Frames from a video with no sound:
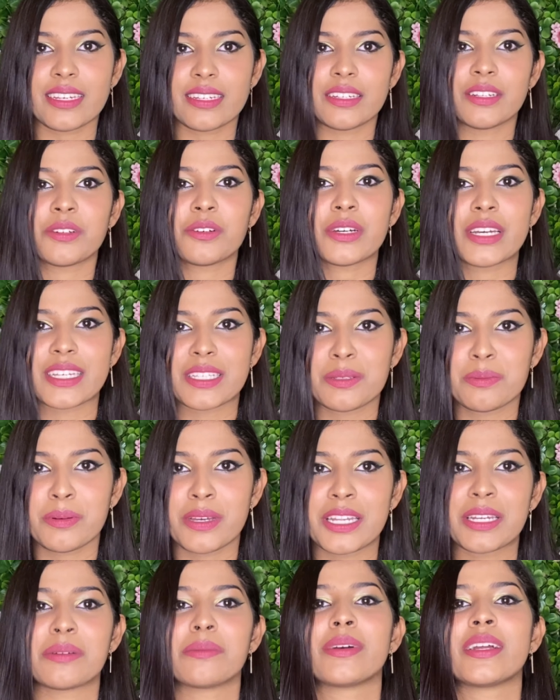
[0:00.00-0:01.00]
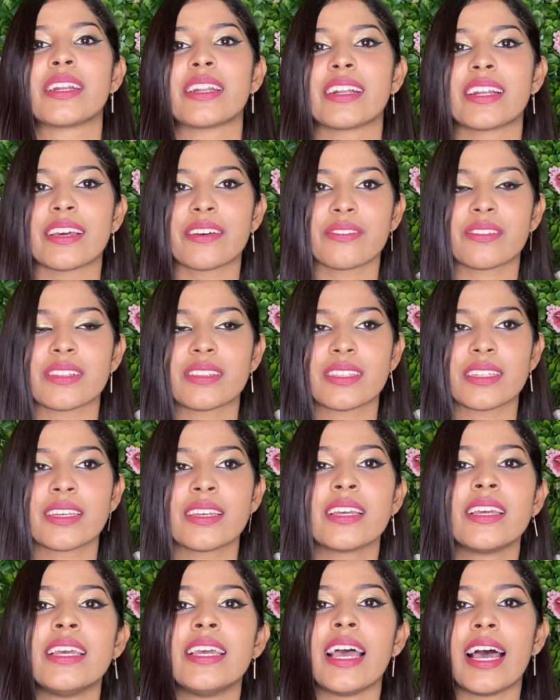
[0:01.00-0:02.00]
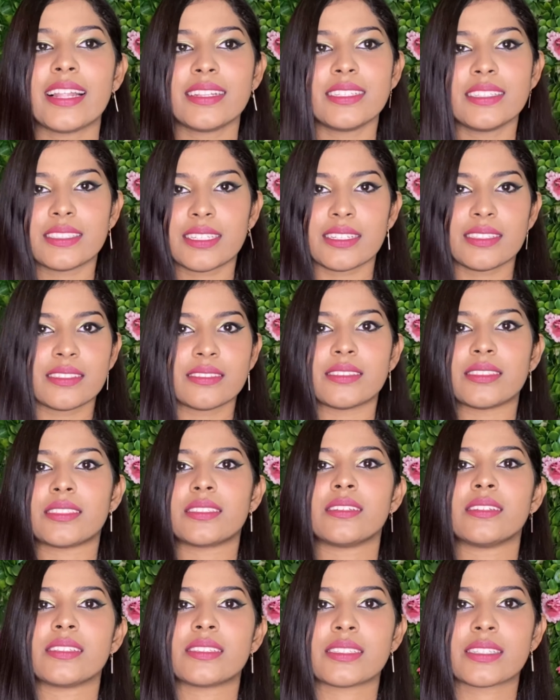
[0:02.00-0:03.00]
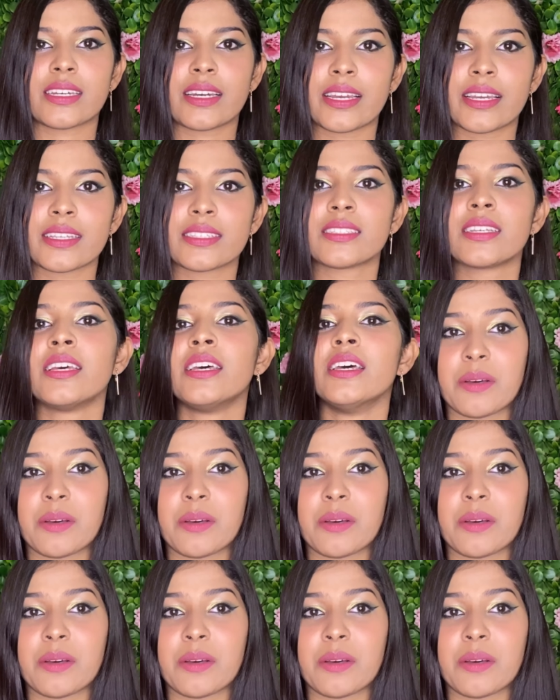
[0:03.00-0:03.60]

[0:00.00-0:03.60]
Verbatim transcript: you know experiment and everything, and these are the results guys.